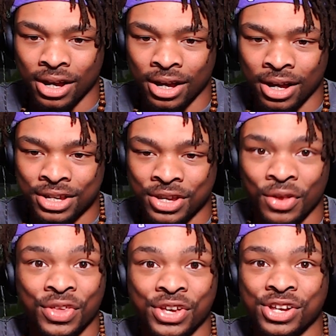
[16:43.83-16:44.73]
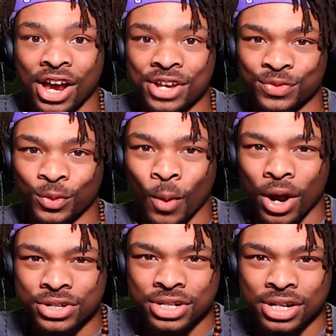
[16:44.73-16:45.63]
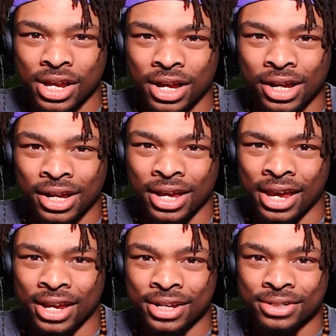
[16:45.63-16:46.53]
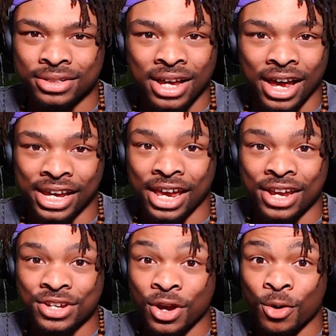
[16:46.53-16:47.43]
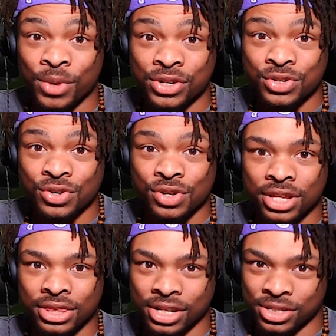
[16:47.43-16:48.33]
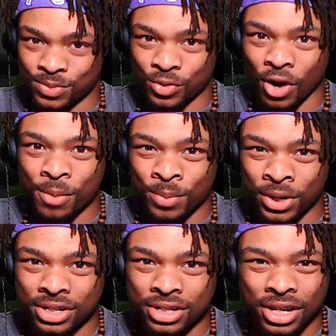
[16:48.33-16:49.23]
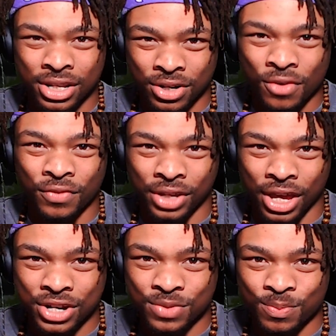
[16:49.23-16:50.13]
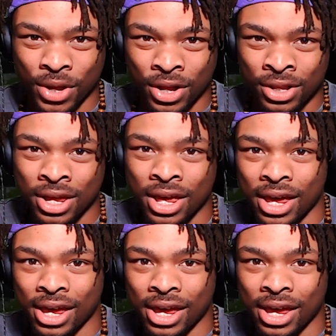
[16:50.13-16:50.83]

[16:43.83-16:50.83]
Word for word: uh yo thank you guys for watching uh and again yo make sure you hit that subscribe button and the notification bell